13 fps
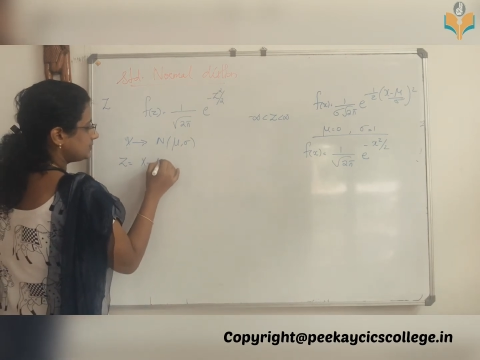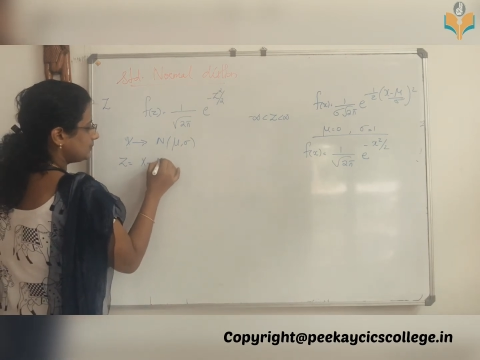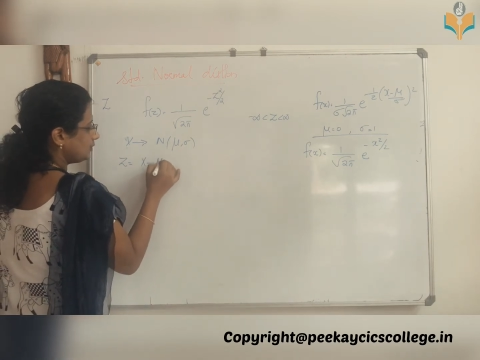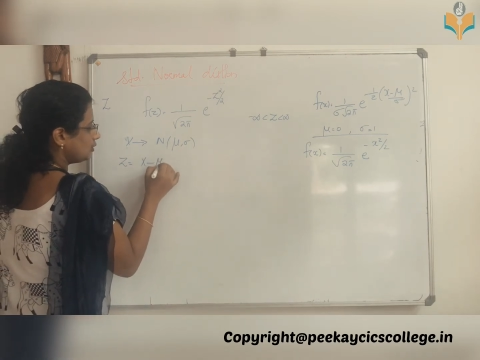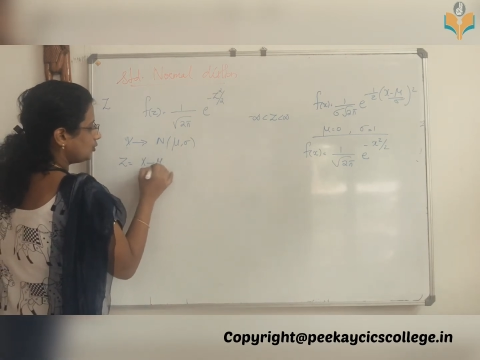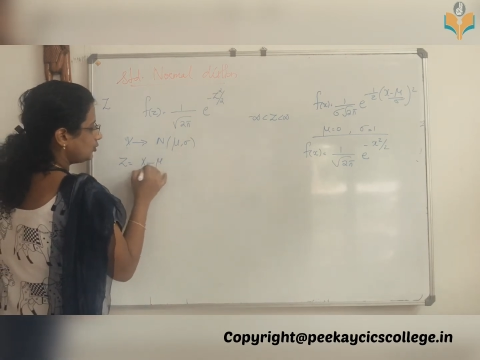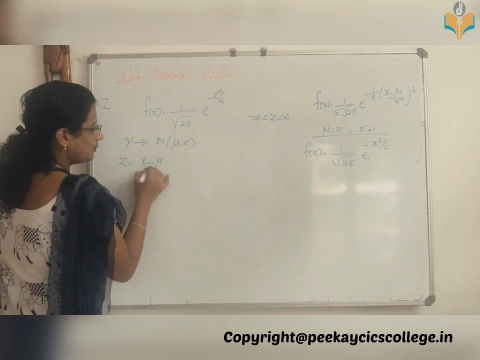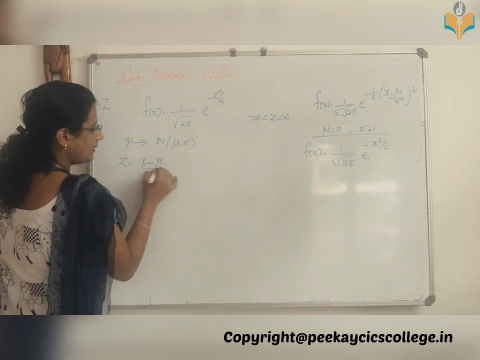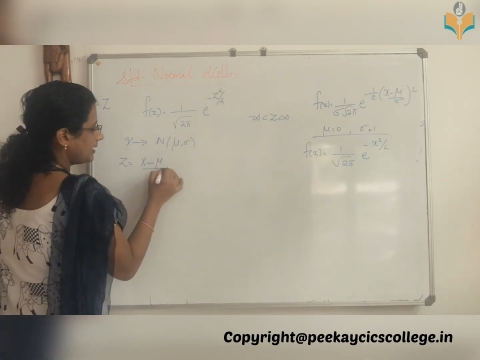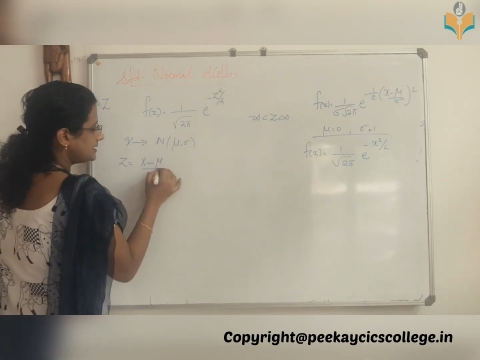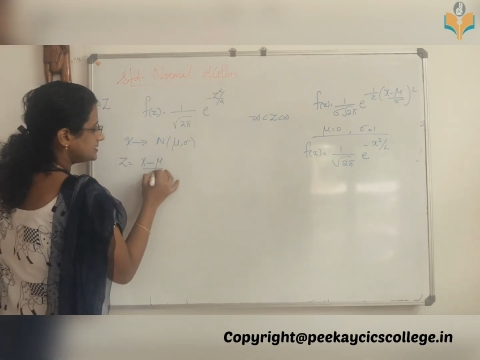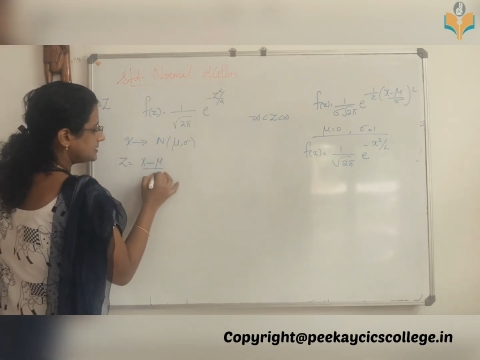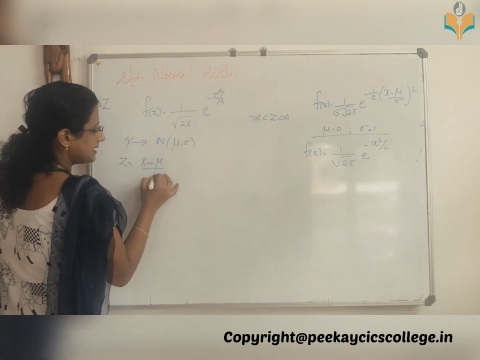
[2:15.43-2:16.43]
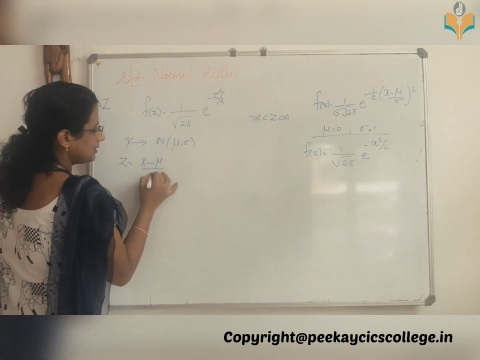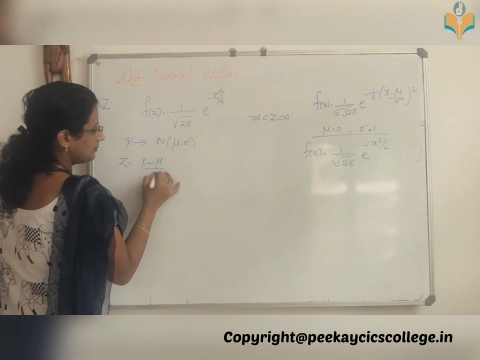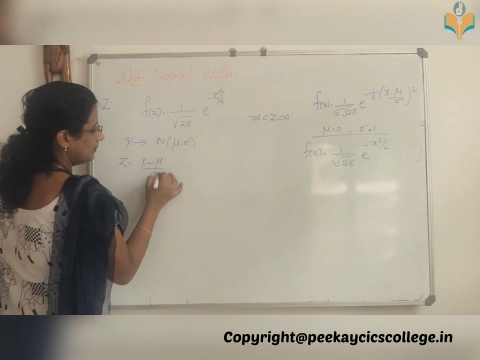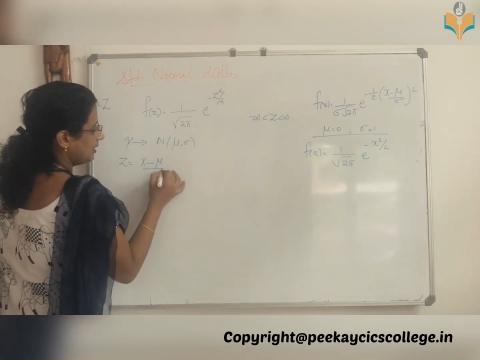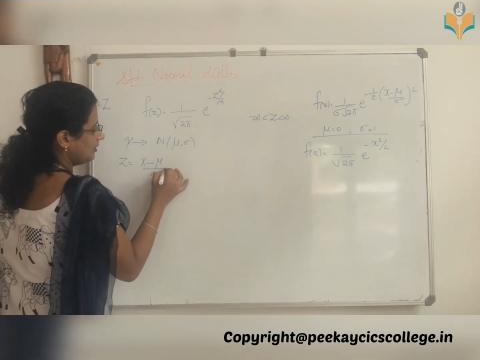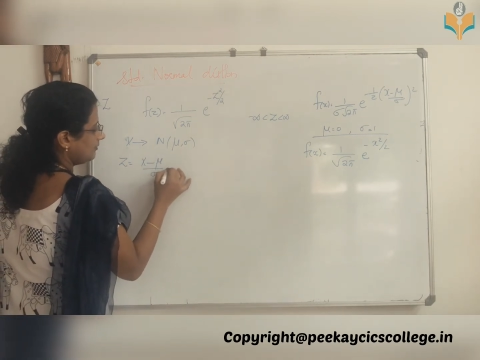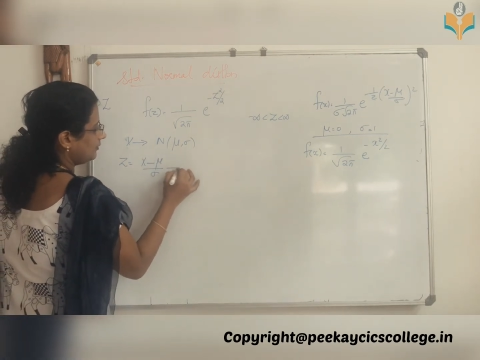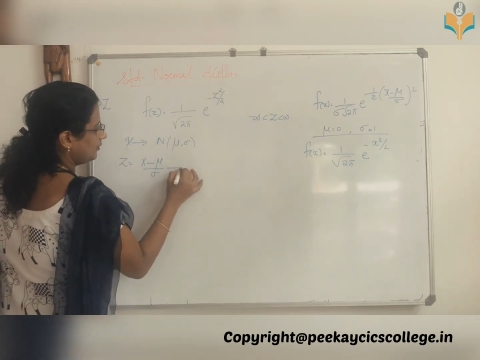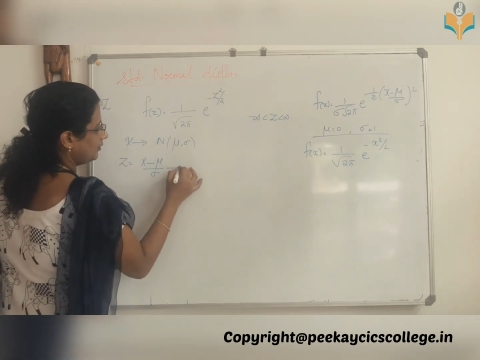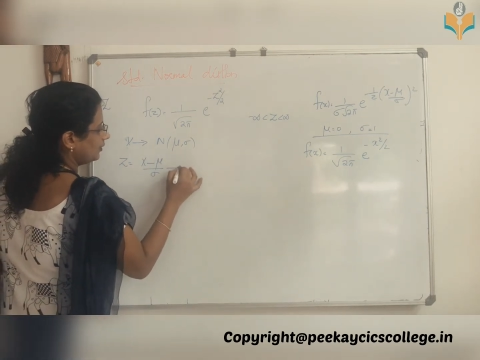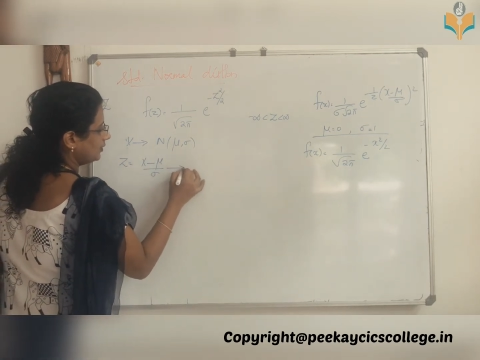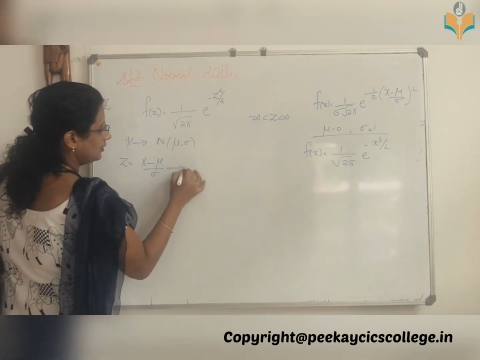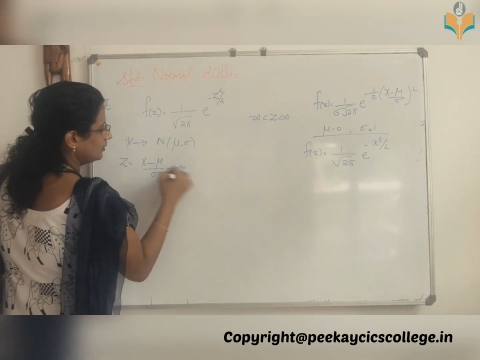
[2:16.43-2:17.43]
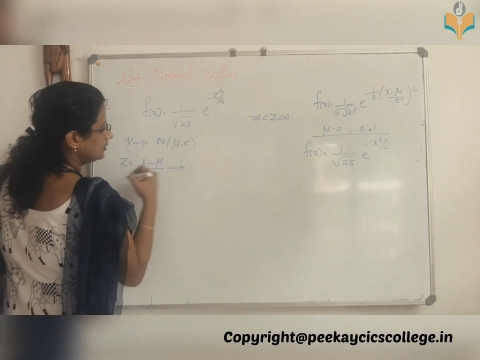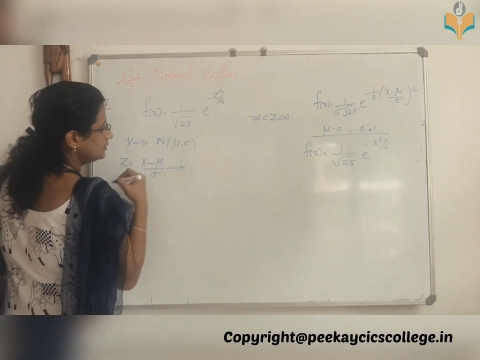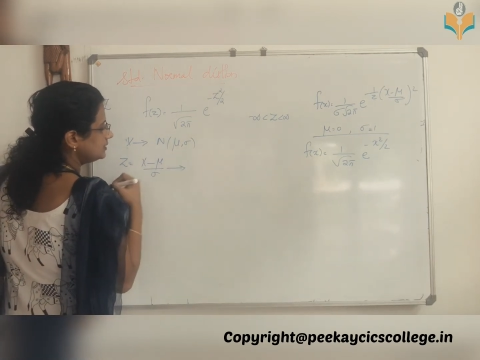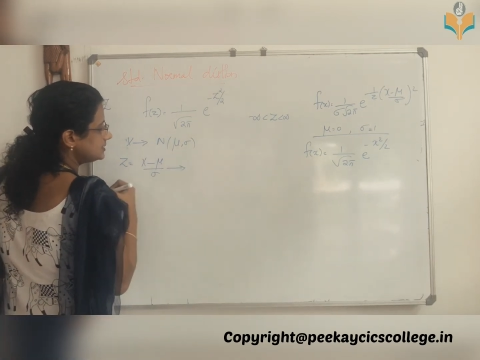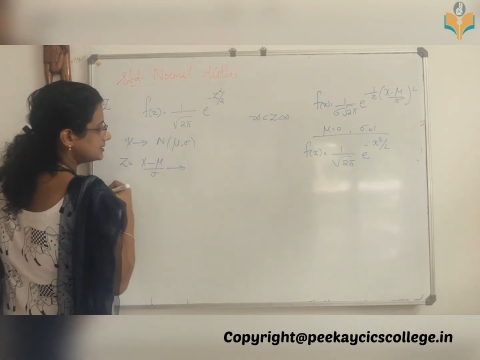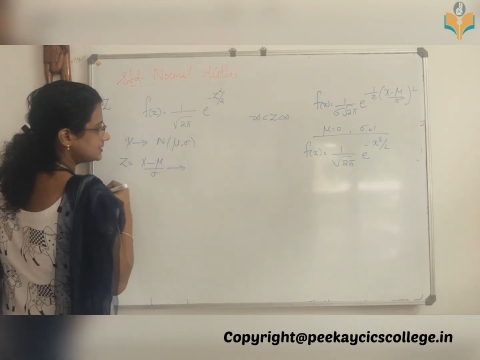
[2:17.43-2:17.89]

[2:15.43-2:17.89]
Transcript: mu by sigma follows